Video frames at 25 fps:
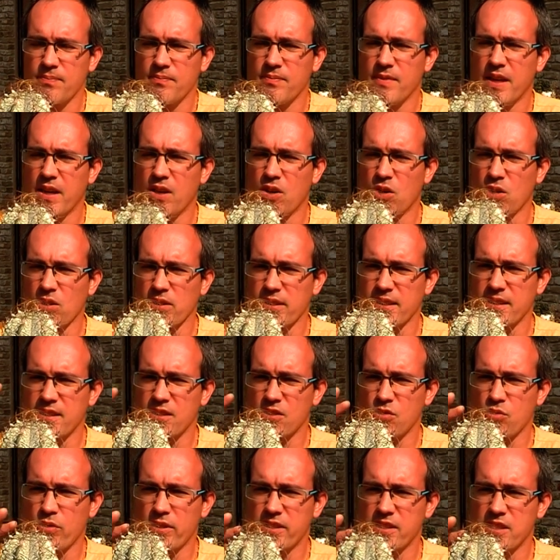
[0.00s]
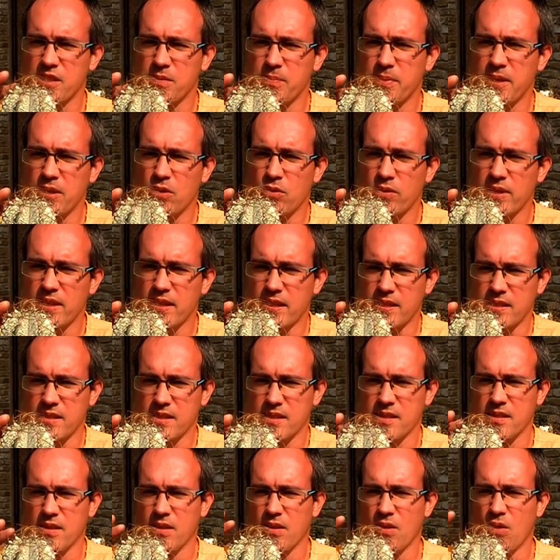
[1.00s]
they called it
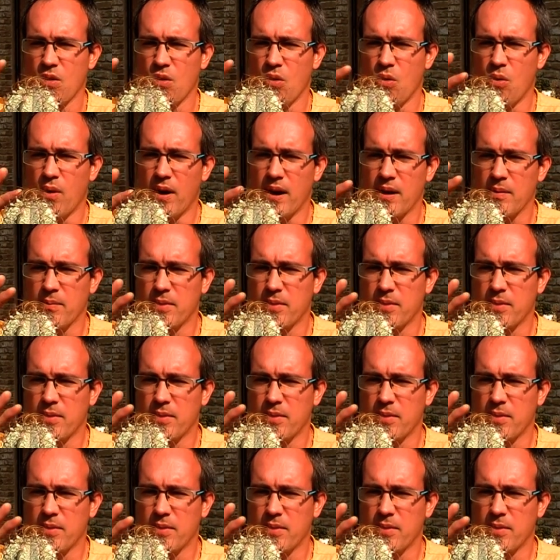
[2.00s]
Crassispinoides. Why?